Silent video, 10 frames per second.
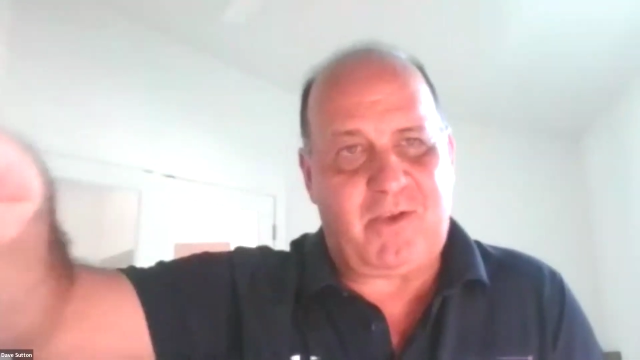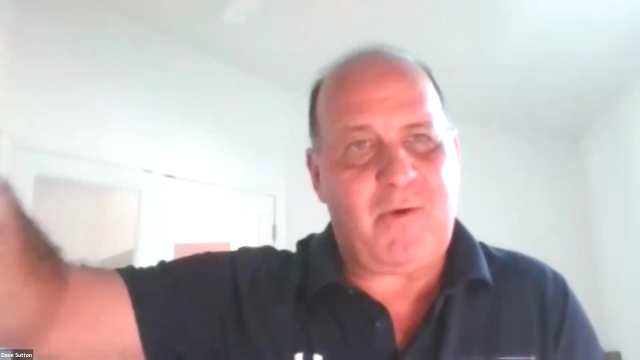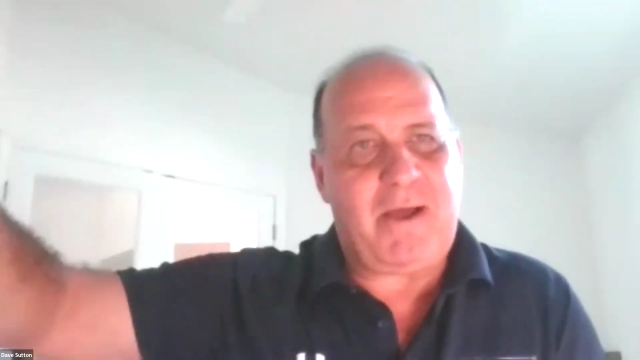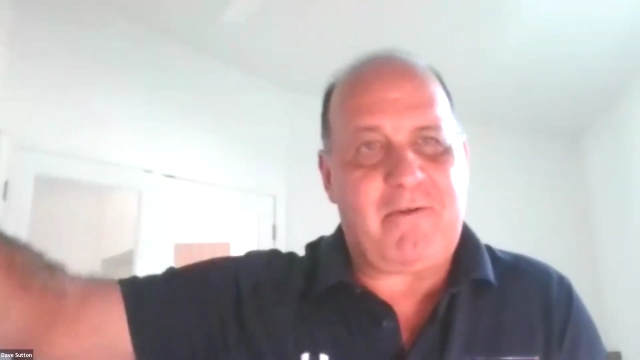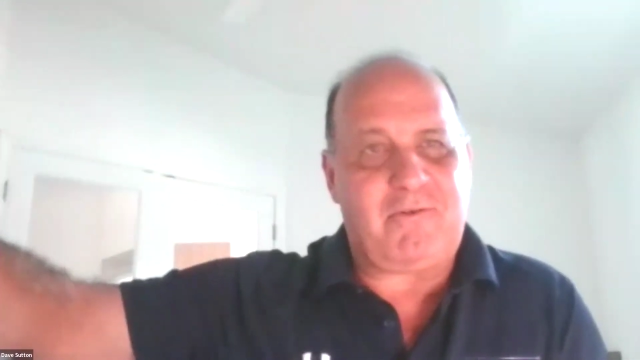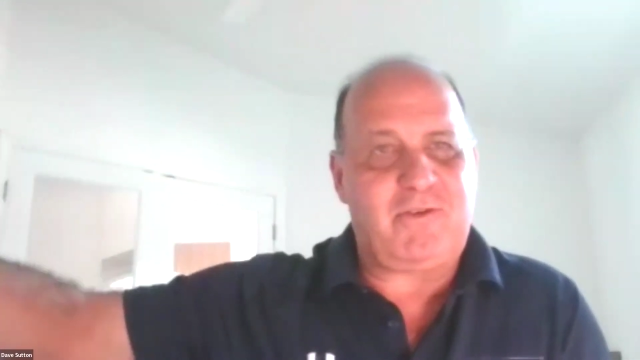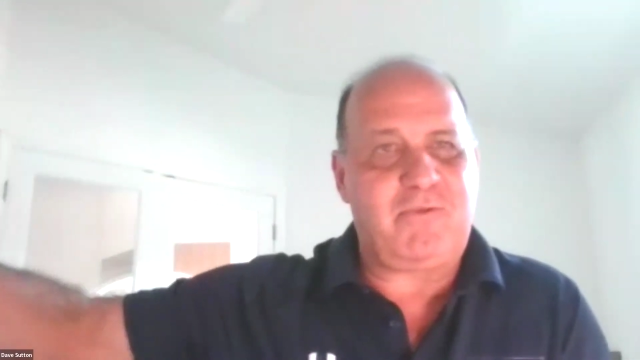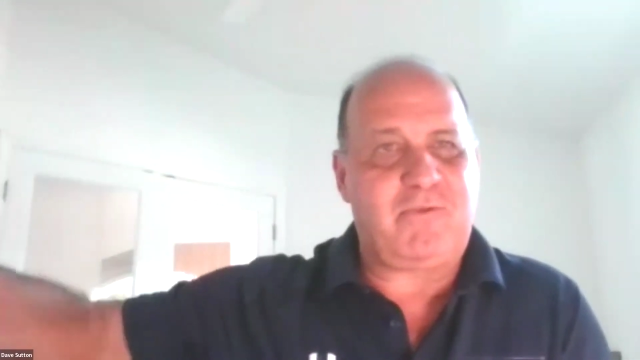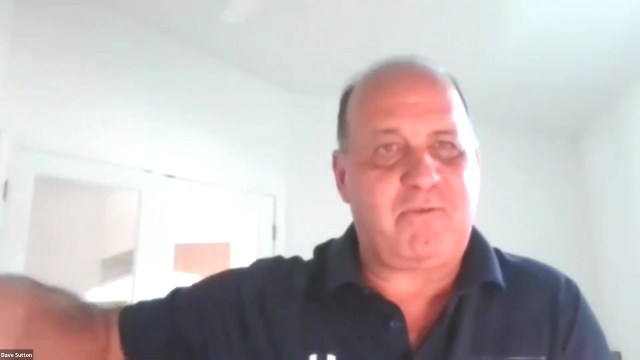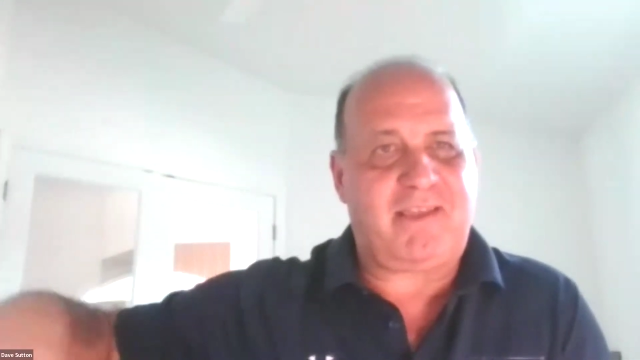to go out and
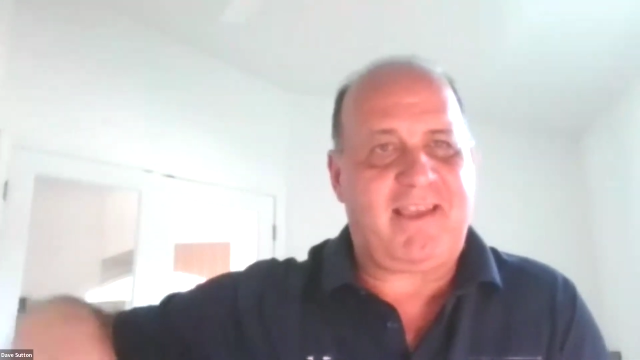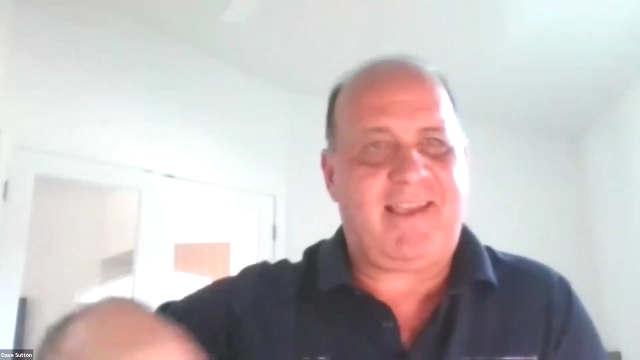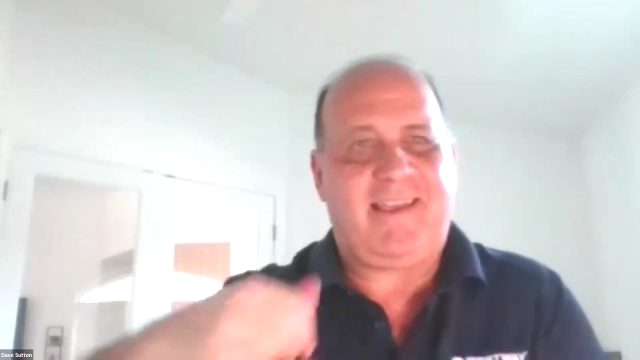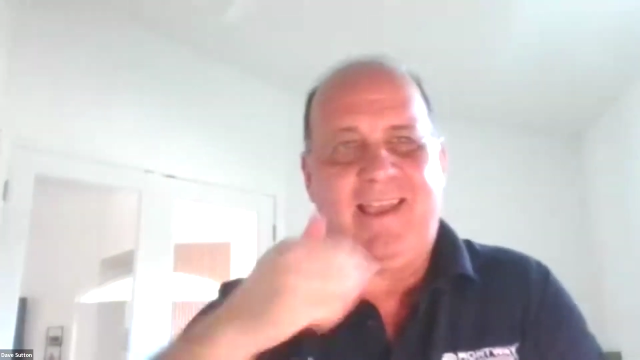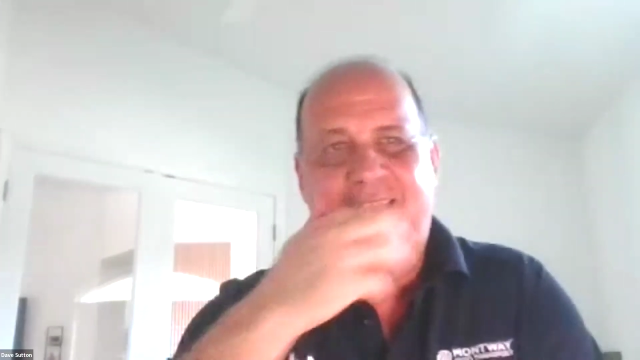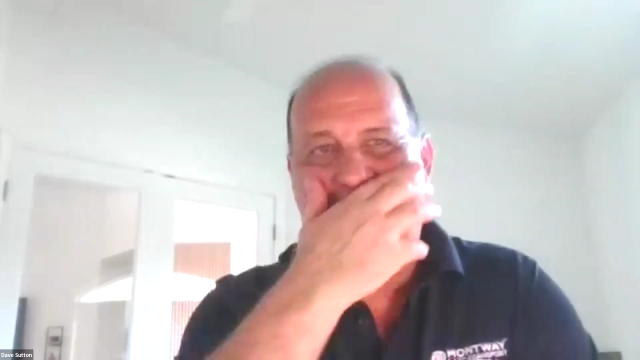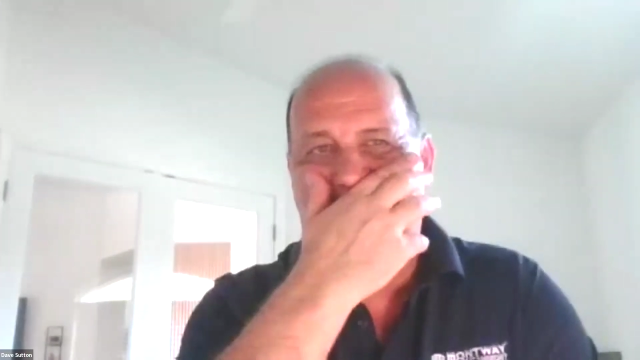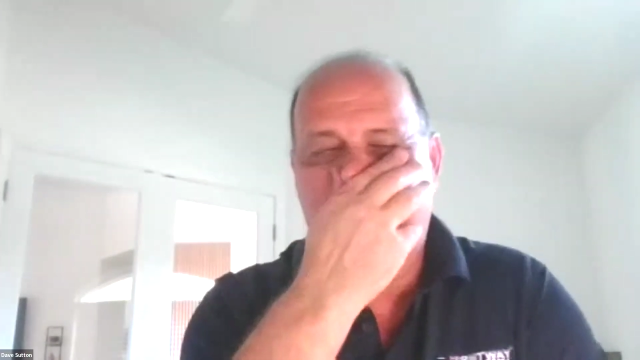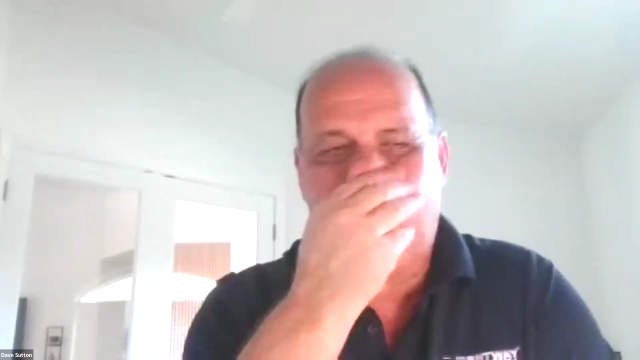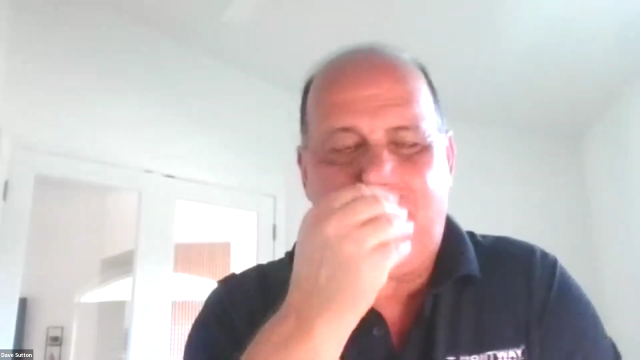do their thing.
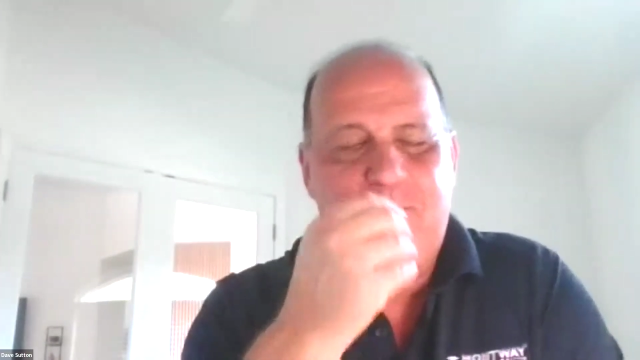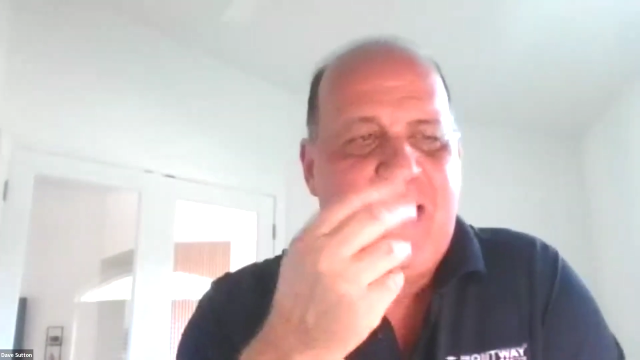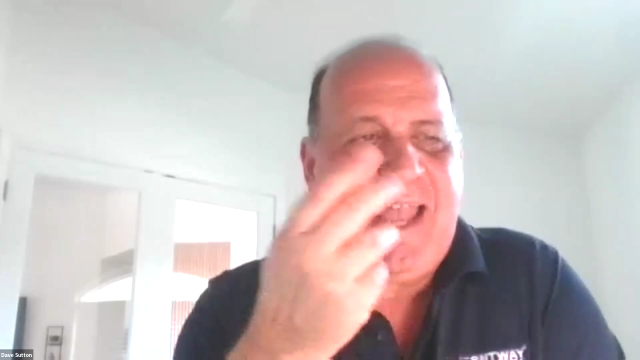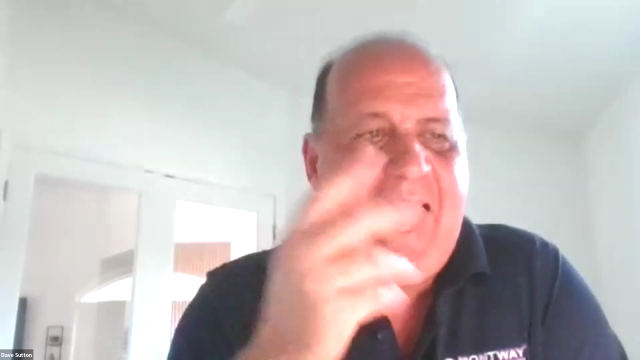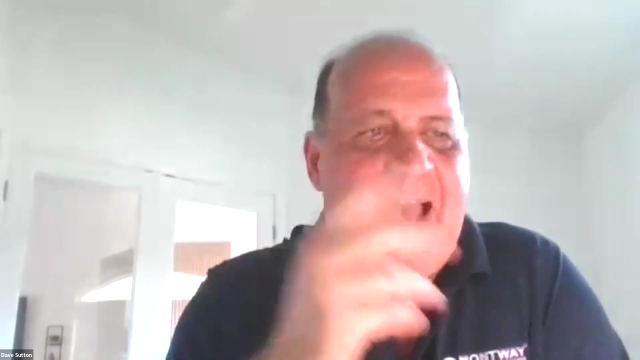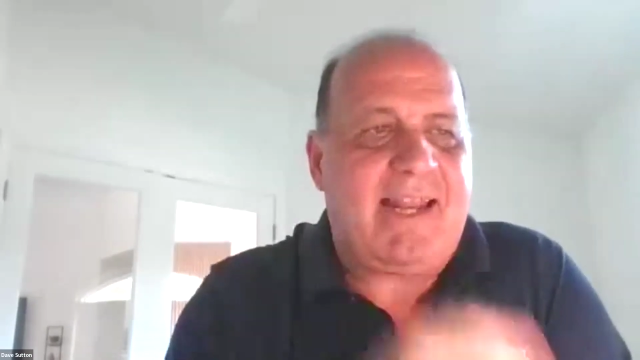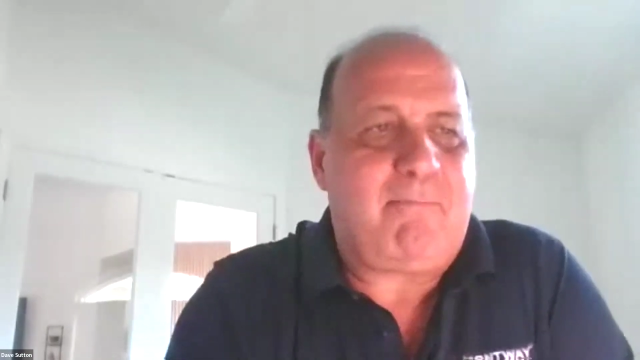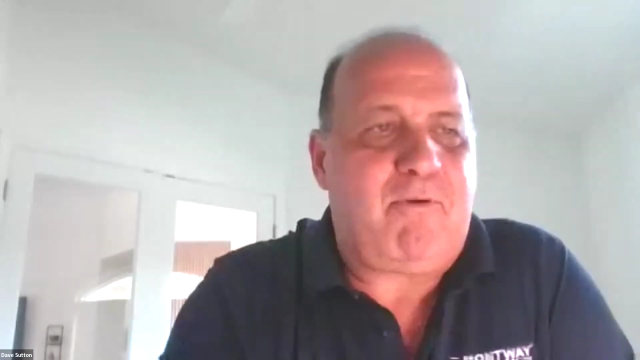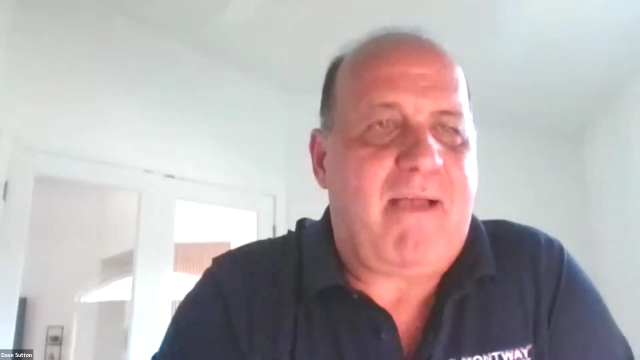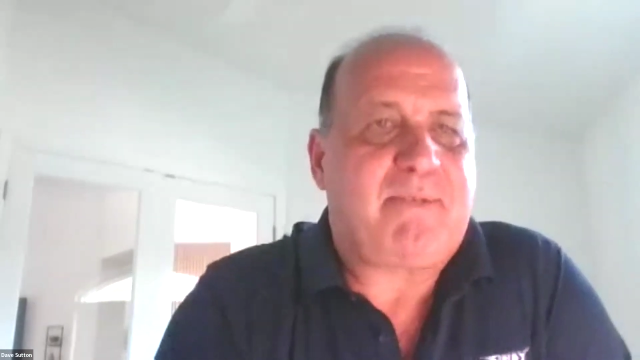And so by
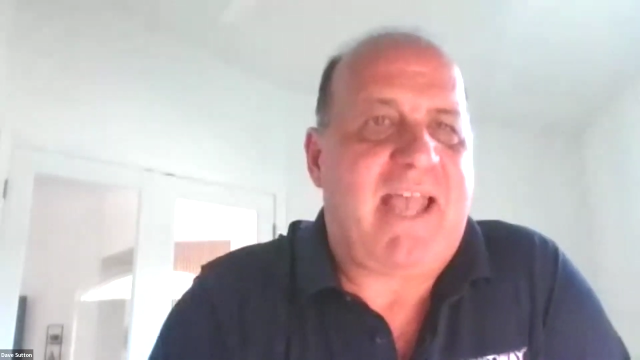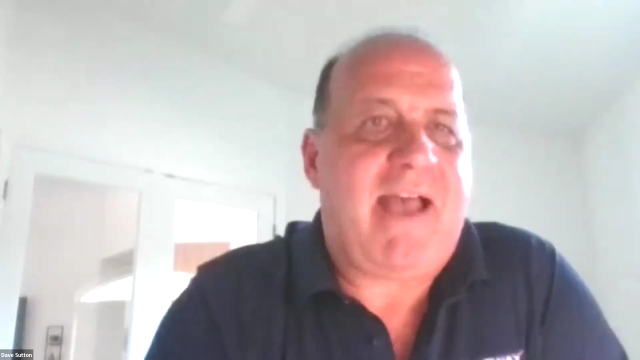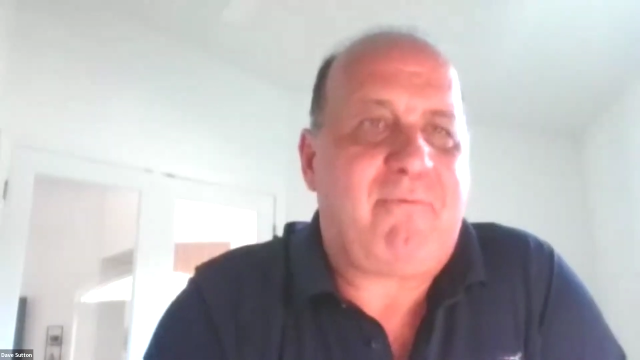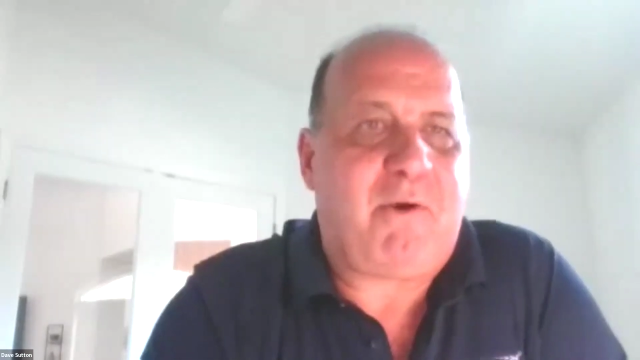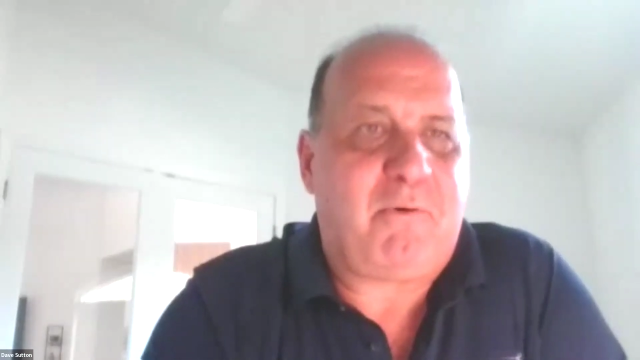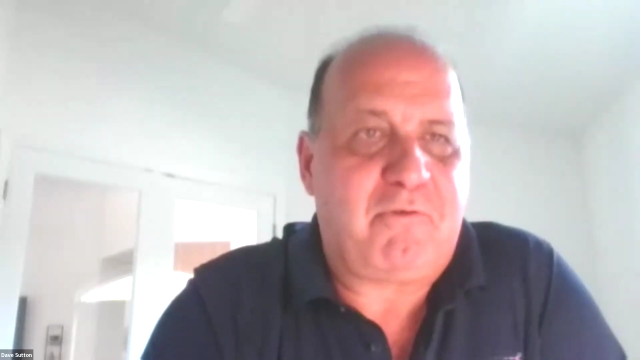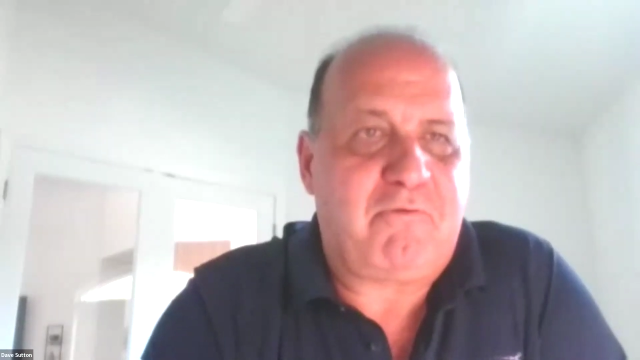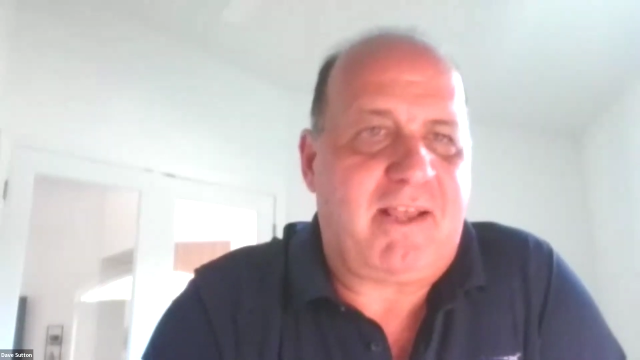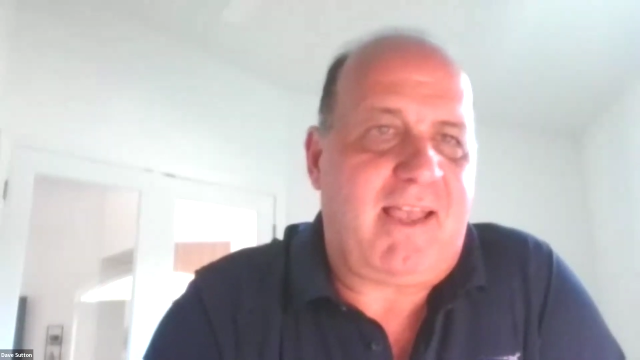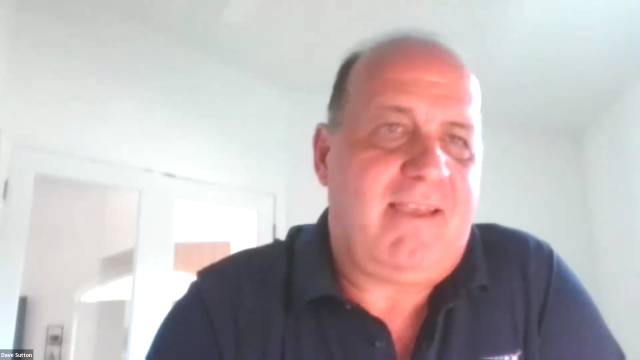adding perhaps a half hour of
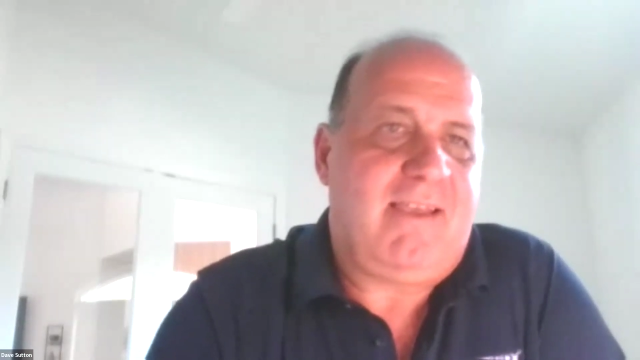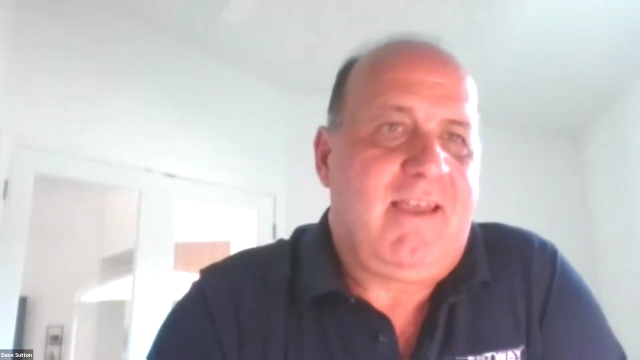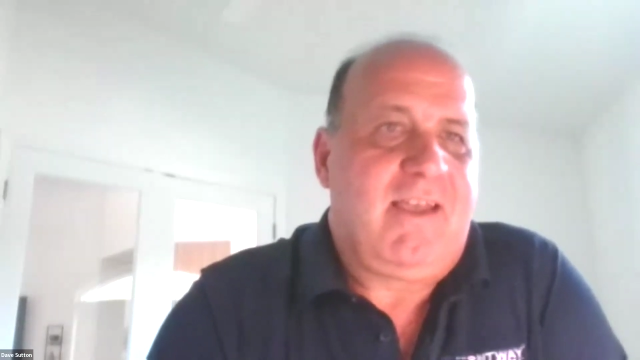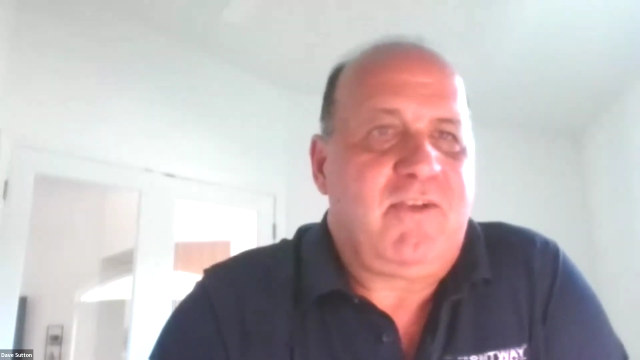their day,